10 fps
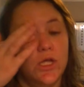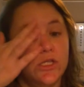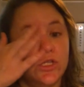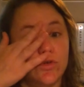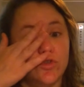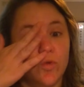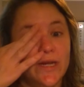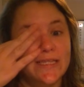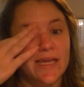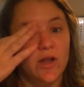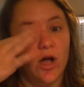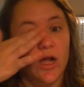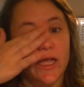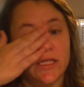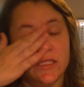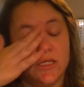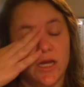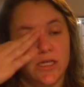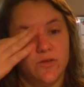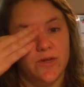to 22nd August
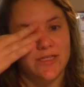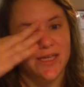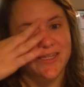1926.